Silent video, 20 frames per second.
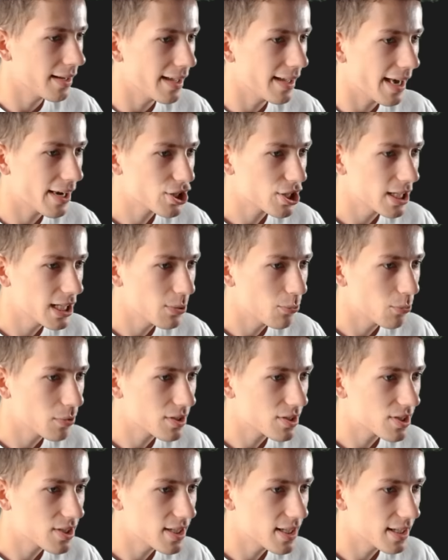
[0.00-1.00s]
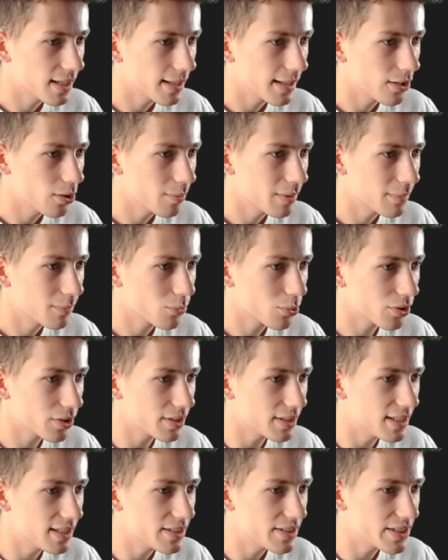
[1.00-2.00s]
I actually want to see a little bit more
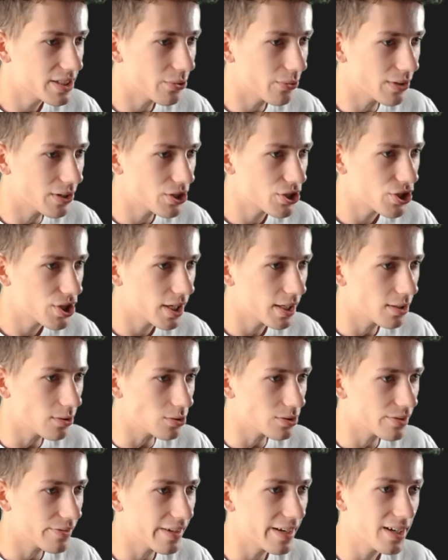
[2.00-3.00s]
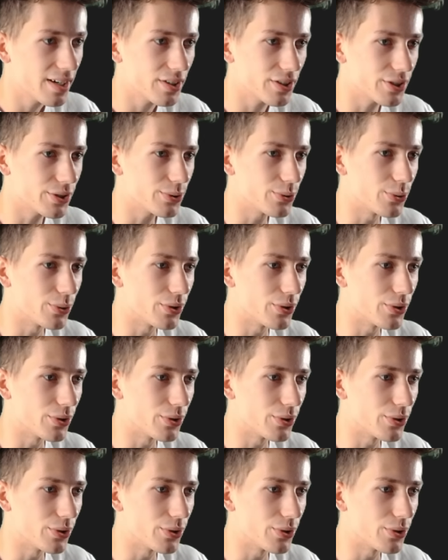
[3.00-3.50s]
detail in the shadows. There you